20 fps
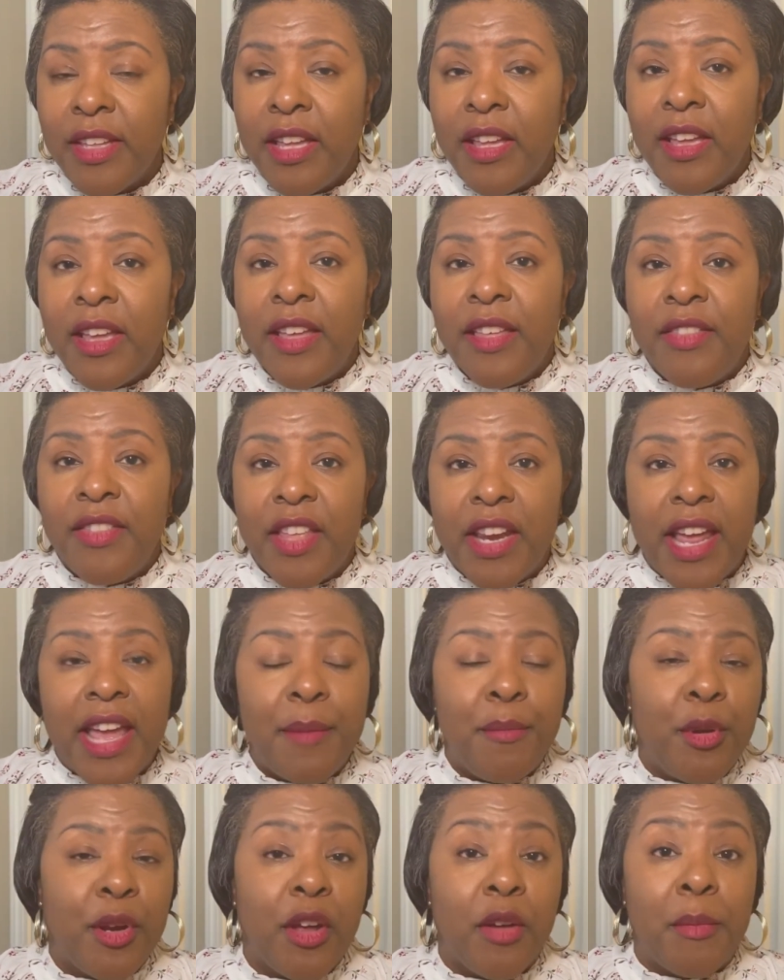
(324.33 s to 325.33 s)
Then I
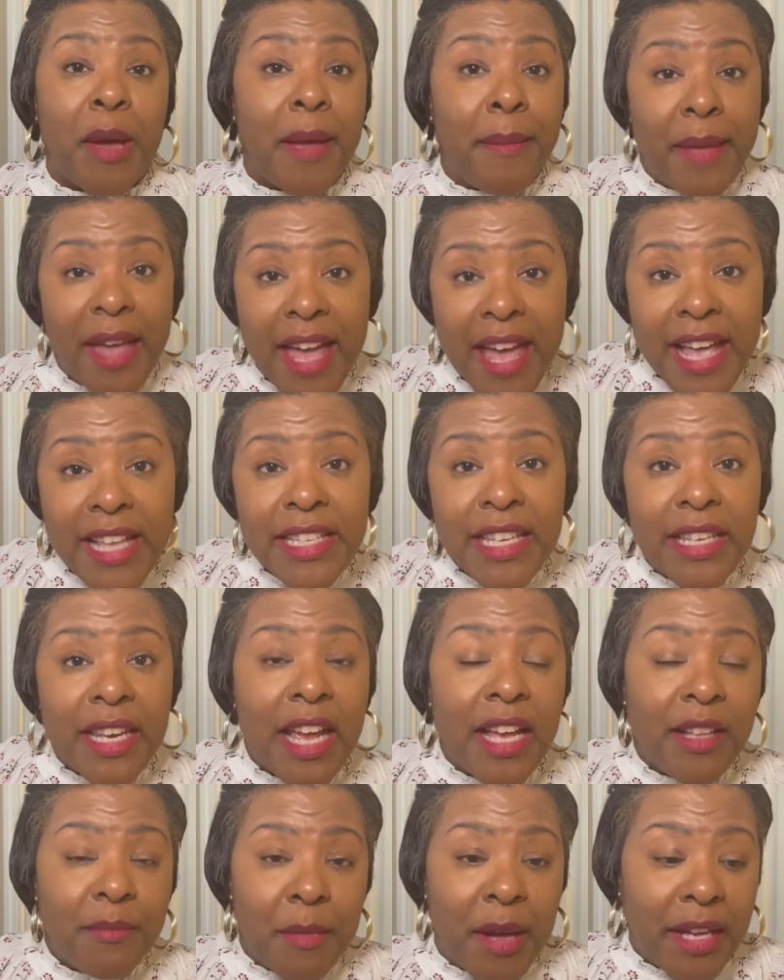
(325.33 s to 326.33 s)
put on my mask and
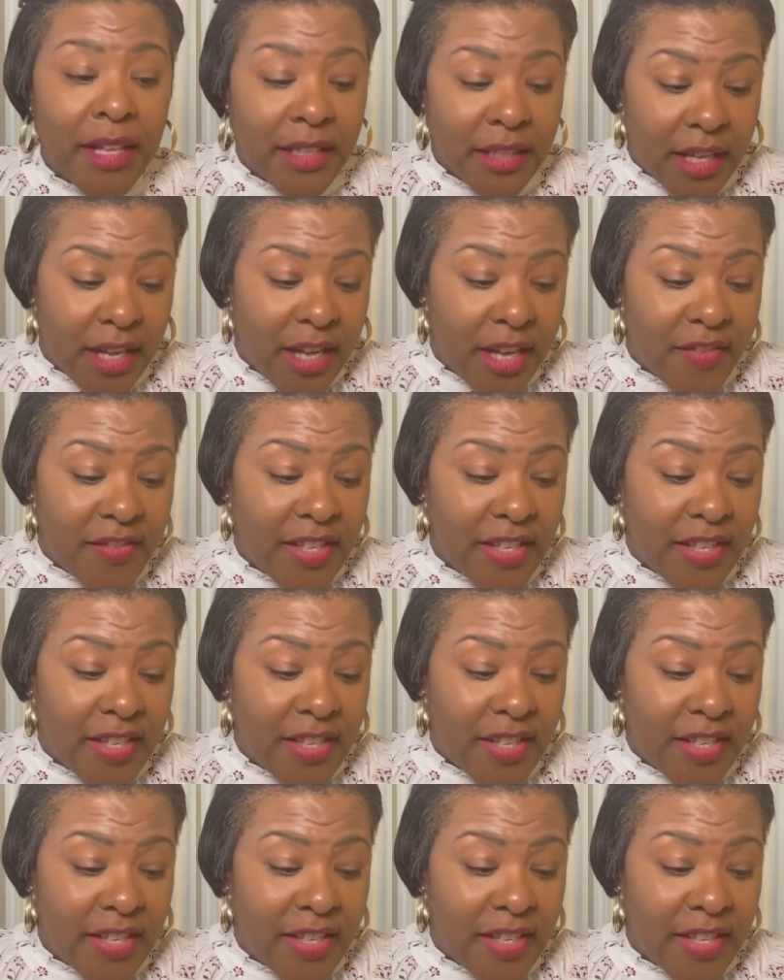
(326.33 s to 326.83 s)
my gloves,